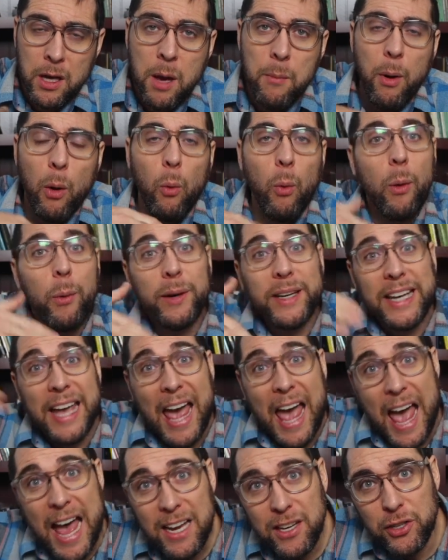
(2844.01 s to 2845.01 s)
But what we
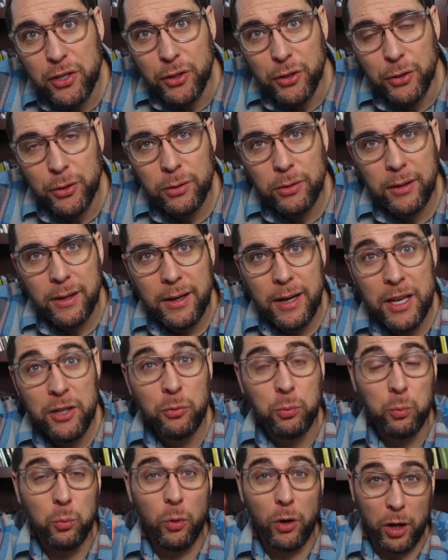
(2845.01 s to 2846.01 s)
can do is
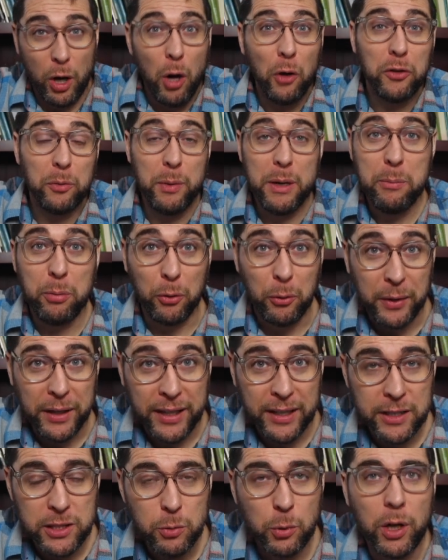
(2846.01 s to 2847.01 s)
we're called to be
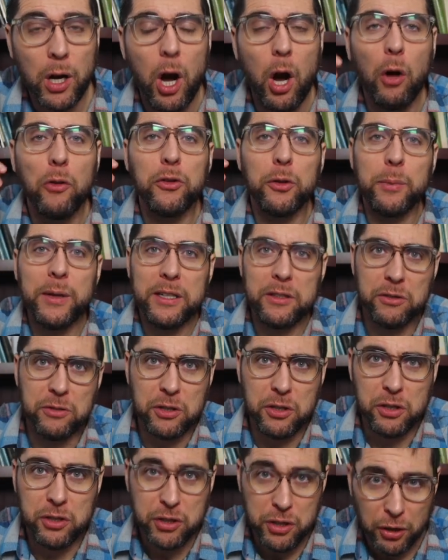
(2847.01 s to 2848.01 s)
Bereans, we're called to be
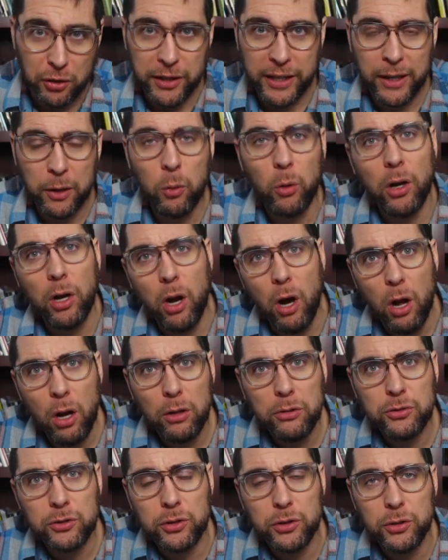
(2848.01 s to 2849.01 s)
discerning, we're
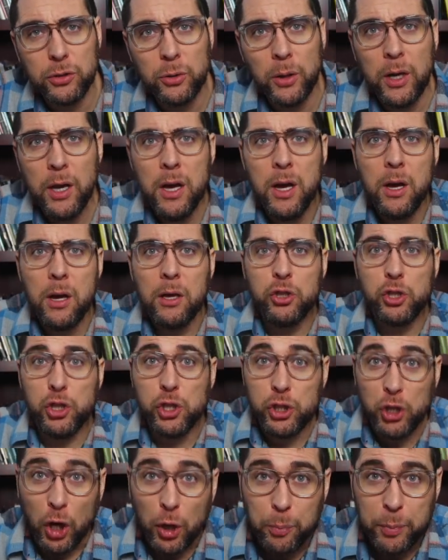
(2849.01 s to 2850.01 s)
called to
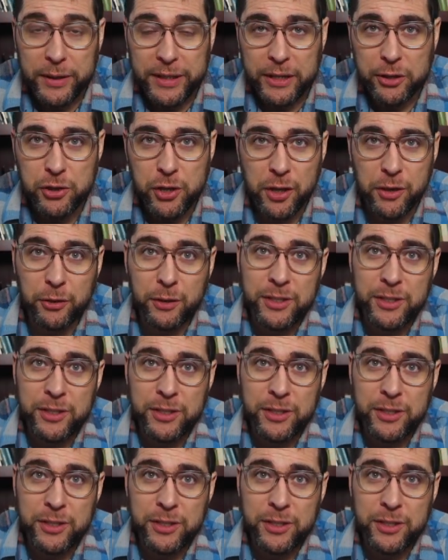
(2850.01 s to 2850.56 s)
sharpen each other.